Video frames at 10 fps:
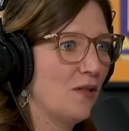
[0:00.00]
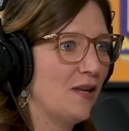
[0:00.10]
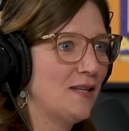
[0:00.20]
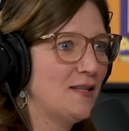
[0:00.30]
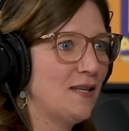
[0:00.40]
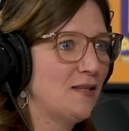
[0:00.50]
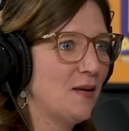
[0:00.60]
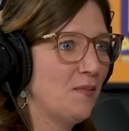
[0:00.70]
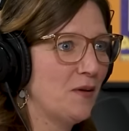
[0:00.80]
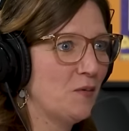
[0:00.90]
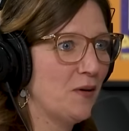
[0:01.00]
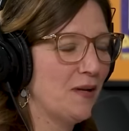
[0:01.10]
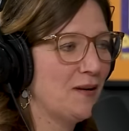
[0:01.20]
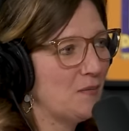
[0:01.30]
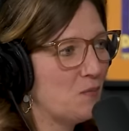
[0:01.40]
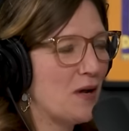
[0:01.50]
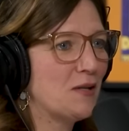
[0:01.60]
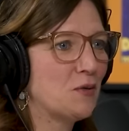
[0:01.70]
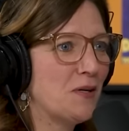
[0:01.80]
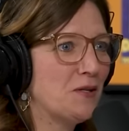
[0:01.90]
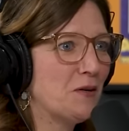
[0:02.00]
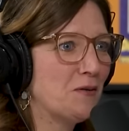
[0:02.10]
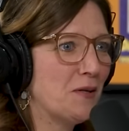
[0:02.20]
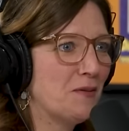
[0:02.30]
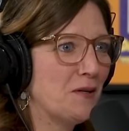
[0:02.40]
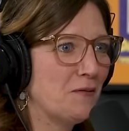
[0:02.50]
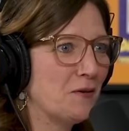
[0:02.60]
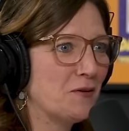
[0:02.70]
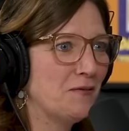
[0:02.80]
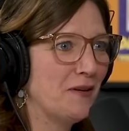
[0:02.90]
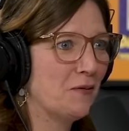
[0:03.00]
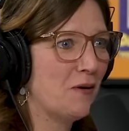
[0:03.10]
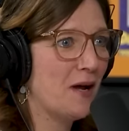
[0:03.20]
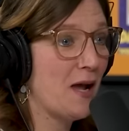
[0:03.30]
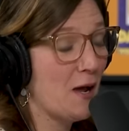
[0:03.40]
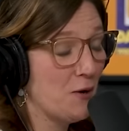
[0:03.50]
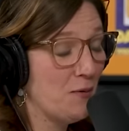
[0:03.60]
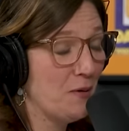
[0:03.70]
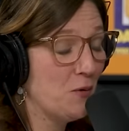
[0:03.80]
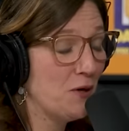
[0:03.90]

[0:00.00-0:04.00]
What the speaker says: Well, and it says something when Brad Sweet shows up to your first event, right? I know he